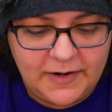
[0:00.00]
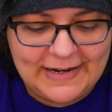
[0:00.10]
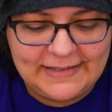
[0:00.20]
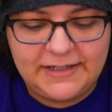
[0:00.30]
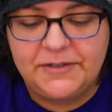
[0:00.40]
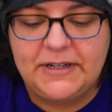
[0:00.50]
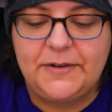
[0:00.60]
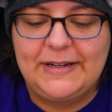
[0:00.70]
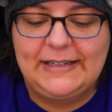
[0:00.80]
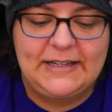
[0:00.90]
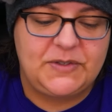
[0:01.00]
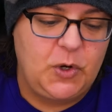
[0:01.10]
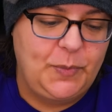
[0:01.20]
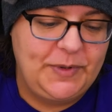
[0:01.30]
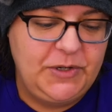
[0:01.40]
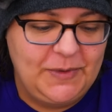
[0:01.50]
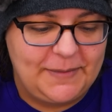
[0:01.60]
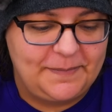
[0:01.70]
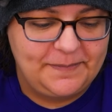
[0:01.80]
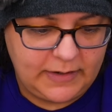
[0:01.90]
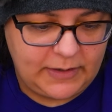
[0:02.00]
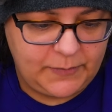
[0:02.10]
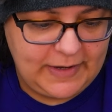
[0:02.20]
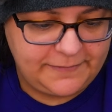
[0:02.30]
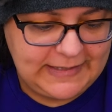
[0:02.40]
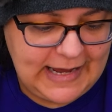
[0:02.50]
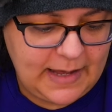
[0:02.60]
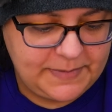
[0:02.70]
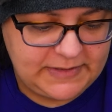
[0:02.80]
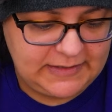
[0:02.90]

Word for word: All right, Dear Diary, let's open you up. All right, we have Taps